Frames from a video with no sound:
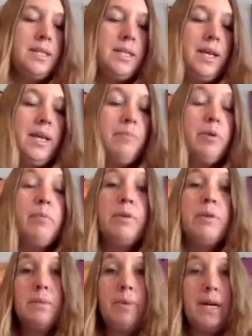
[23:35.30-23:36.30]
and it
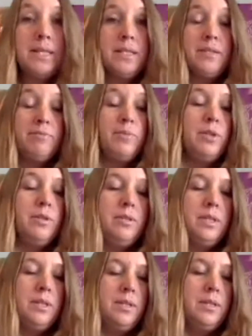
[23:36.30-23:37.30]
promotes a positive mood
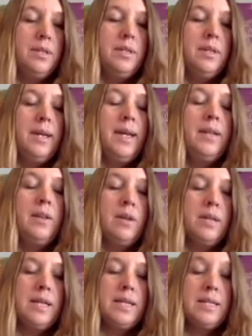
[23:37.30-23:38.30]
and
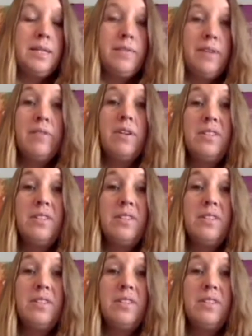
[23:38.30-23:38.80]
long-lasting flavor.